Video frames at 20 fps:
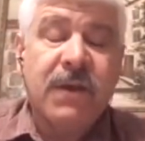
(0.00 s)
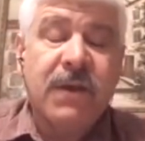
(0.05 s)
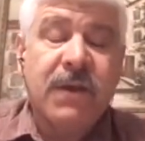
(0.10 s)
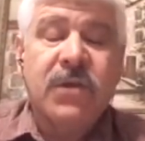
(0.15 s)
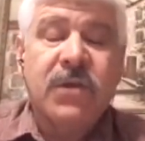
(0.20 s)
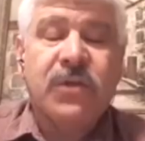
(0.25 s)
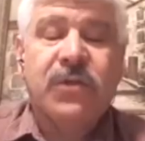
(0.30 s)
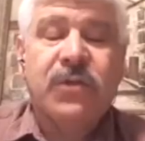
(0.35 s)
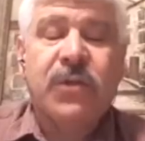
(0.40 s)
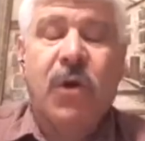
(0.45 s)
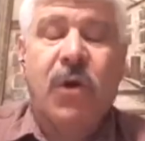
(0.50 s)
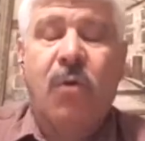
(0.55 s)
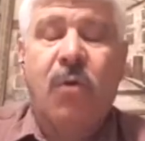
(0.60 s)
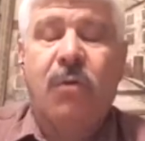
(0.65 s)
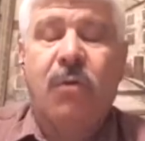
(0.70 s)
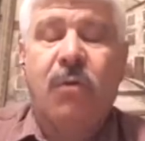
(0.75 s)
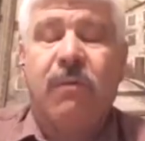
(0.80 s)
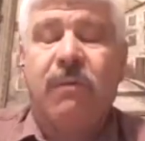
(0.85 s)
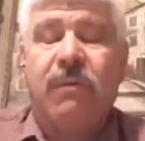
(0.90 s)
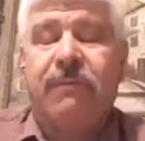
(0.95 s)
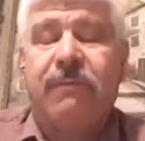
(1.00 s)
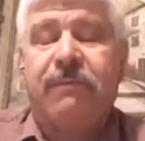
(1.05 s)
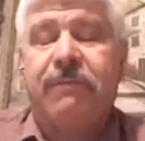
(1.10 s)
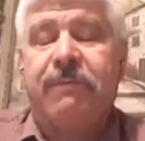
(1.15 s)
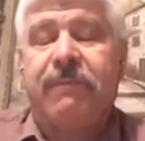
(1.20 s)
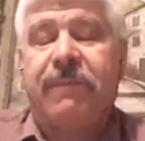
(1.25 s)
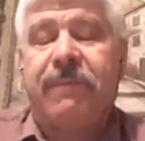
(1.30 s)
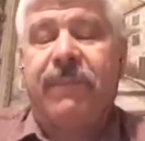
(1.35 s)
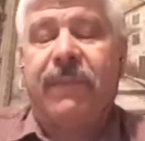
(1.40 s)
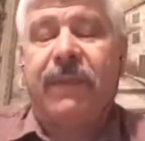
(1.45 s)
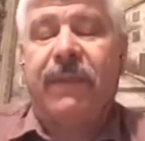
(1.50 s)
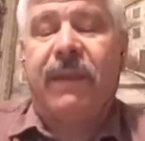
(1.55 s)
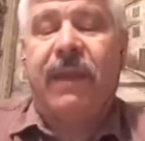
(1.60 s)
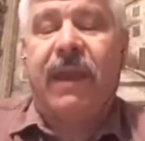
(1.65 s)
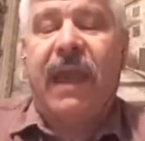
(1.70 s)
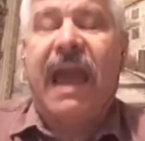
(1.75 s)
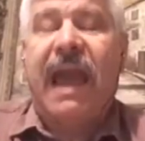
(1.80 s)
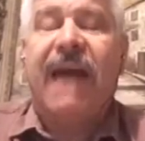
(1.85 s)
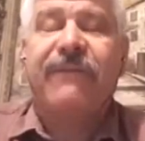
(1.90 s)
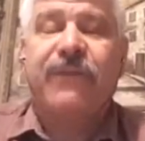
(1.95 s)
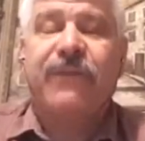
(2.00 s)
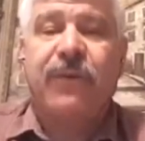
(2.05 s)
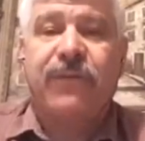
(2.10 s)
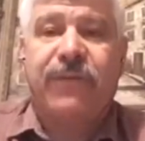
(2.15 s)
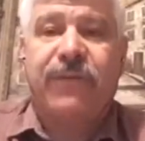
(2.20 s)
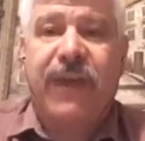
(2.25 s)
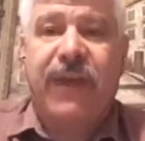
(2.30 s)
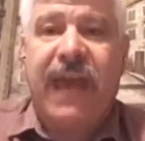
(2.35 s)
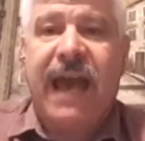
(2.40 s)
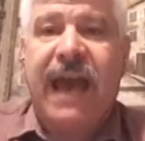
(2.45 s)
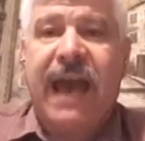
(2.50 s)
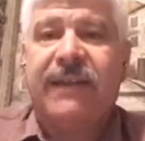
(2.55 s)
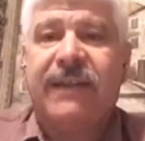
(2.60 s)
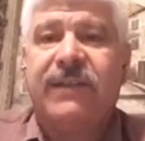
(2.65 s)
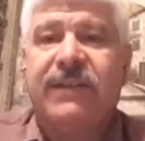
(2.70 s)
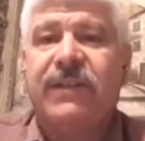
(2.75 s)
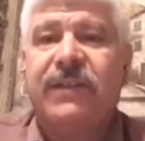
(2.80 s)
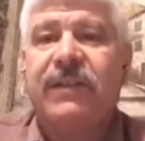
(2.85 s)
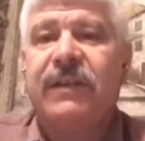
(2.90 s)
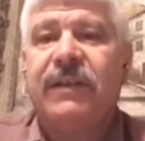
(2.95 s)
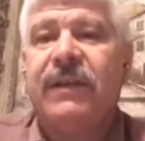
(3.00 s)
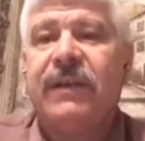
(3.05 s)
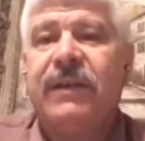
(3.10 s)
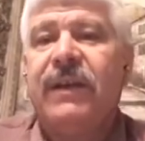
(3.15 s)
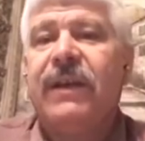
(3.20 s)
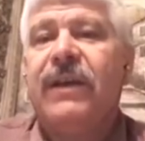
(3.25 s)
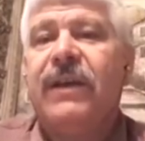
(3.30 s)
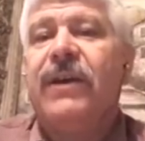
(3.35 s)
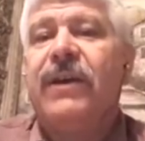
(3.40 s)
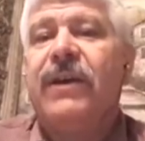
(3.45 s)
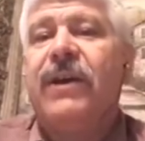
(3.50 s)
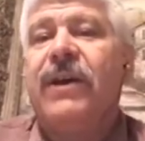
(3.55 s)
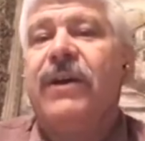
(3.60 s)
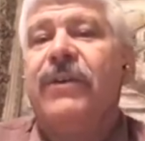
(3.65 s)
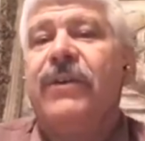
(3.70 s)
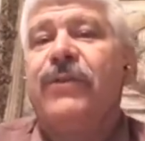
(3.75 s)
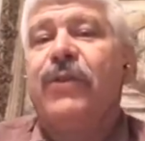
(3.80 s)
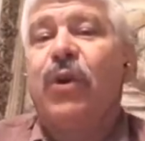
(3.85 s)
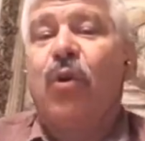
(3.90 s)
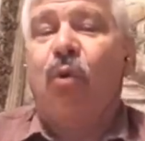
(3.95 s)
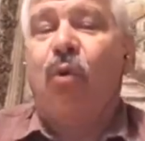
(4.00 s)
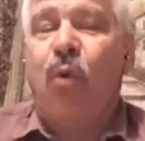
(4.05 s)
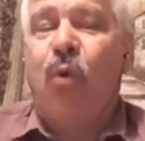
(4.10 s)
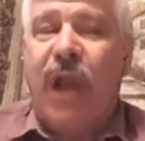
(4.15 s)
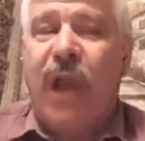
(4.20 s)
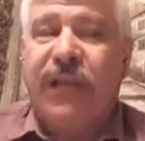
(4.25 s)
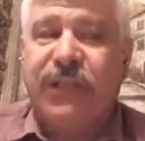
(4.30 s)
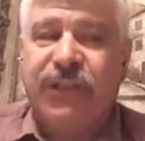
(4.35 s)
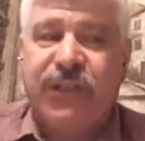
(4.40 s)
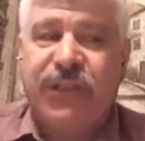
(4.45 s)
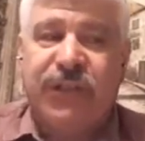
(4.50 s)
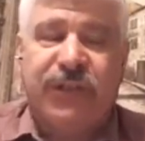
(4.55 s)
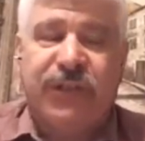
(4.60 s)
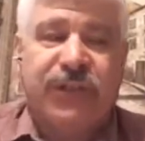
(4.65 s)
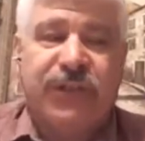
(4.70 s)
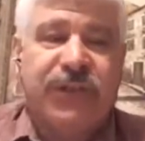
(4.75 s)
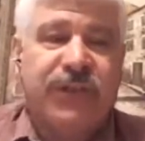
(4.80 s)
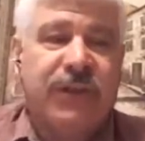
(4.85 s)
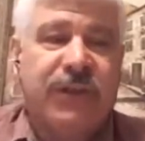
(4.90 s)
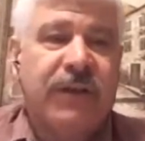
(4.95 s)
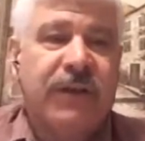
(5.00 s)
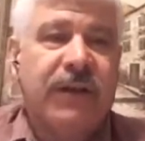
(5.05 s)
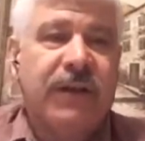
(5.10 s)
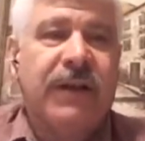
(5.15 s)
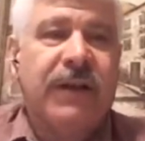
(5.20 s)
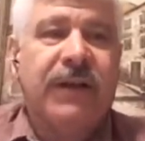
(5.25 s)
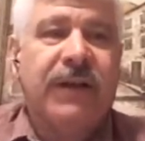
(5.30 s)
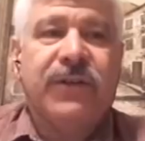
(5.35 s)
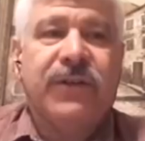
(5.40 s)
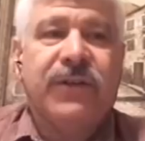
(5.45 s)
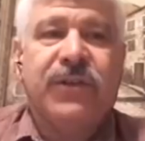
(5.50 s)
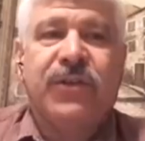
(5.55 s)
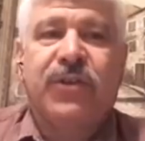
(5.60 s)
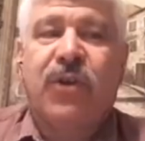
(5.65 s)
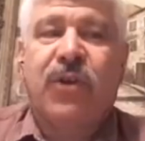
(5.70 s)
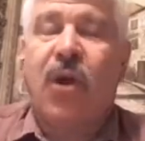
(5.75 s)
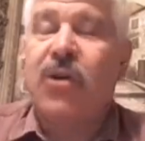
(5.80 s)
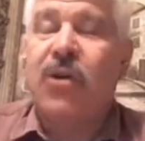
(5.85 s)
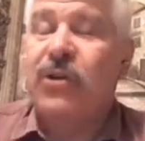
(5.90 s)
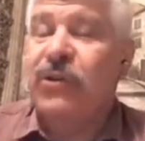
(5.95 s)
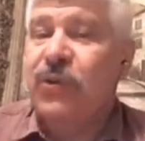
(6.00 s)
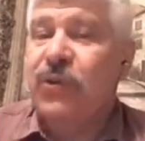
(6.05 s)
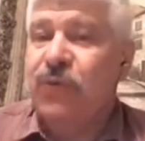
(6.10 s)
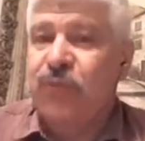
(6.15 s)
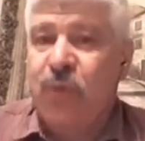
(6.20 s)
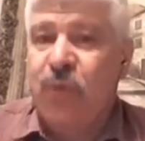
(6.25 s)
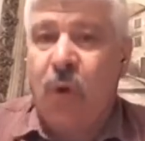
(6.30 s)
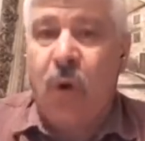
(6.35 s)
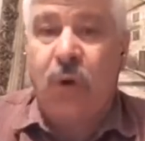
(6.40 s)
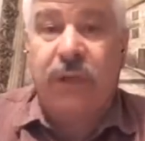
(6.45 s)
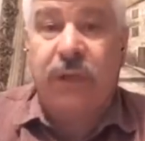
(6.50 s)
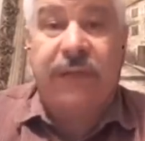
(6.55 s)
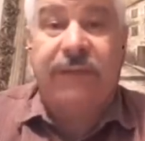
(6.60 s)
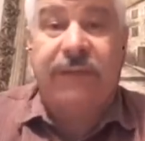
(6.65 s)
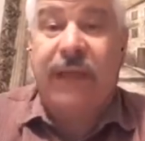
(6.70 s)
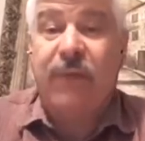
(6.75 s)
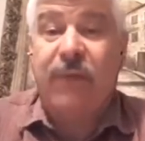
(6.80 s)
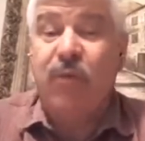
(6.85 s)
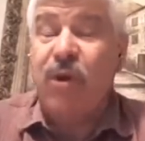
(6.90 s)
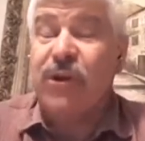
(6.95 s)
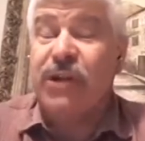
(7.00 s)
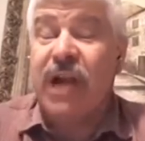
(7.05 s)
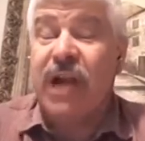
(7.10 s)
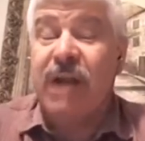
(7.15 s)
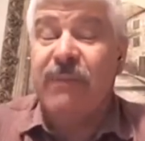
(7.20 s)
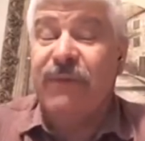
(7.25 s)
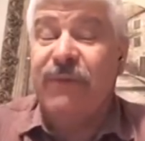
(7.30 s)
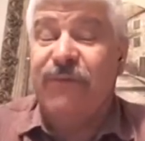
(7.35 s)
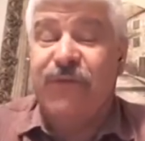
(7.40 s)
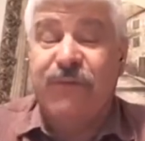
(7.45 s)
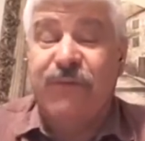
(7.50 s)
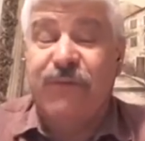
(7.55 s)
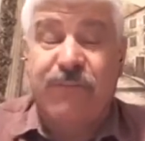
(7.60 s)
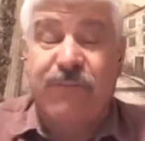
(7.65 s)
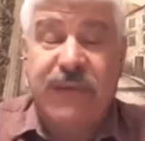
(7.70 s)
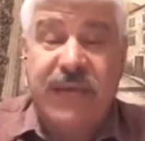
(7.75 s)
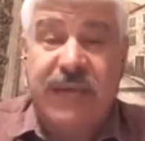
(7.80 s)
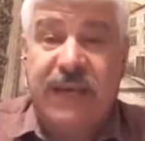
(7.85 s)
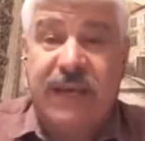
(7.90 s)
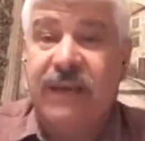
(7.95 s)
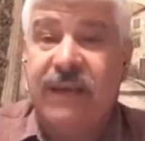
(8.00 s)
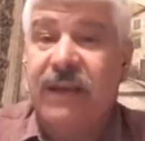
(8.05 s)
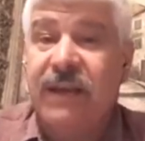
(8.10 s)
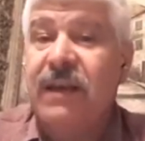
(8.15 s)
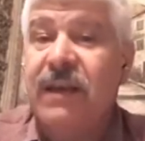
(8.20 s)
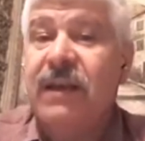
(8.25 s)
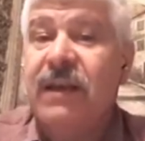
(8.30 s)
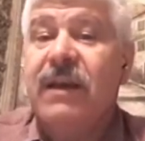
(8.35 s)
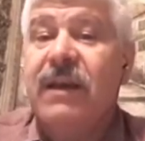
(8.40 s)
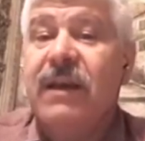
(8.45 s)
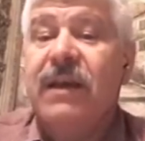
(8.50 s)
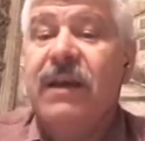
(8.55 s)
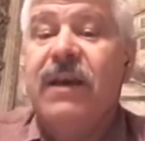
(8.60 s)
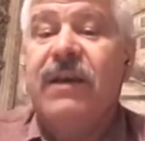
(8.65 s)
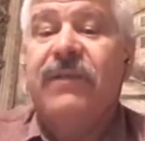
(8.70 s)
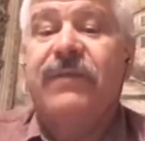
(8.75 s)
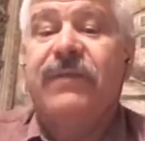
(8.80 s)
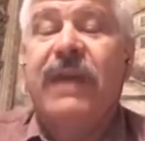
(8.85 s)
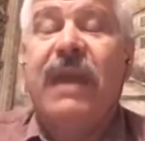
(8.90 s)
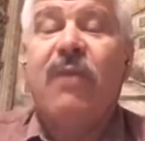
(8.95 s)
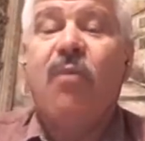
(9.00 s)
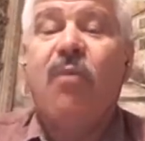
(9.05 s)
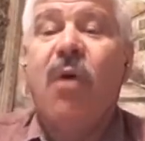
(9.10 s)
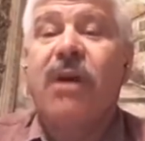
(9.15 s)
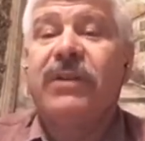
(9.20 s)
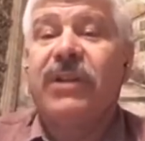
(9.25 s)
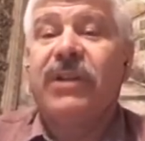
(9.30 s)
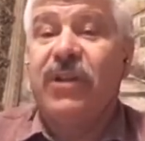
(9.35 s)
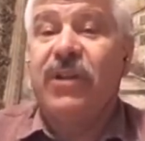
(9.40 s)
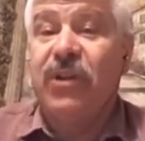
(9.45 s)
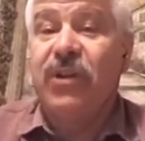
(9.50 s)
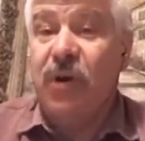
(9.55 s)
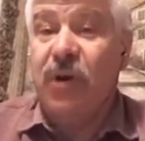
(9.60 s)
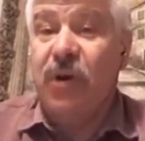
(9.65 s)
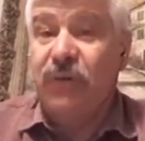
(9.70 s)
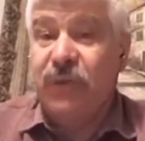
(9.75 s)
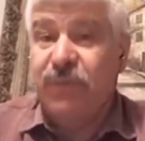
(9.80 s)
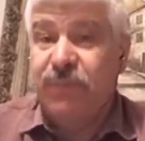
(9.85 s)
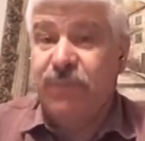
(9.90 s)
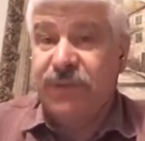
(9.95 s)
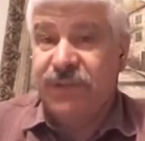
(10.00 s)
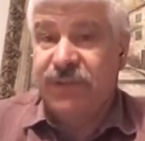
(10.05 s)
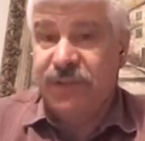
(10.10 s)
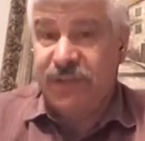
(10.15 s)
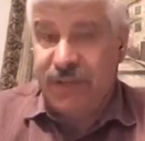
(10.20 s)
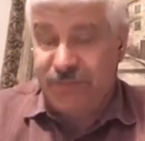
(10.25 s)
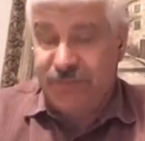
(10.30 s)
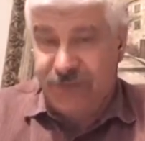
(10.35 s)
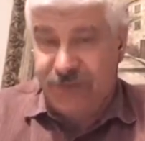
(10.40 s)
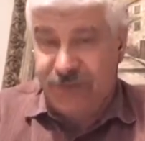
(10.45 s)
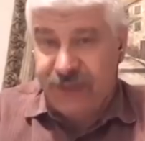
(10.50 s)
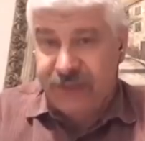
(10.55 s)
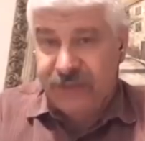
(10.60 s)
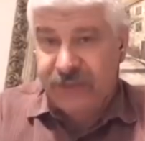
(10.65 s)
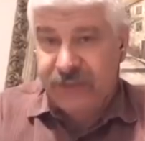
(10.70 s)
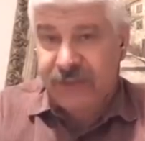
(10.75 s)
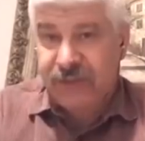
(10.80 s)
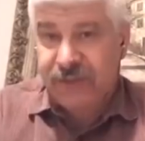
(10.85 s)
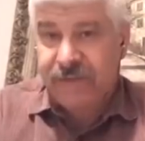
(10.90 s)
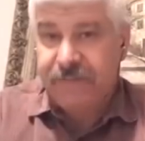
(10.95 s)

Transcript: So after that, the questions started to roll, and they weren't coming from me. They wanted to know specifics.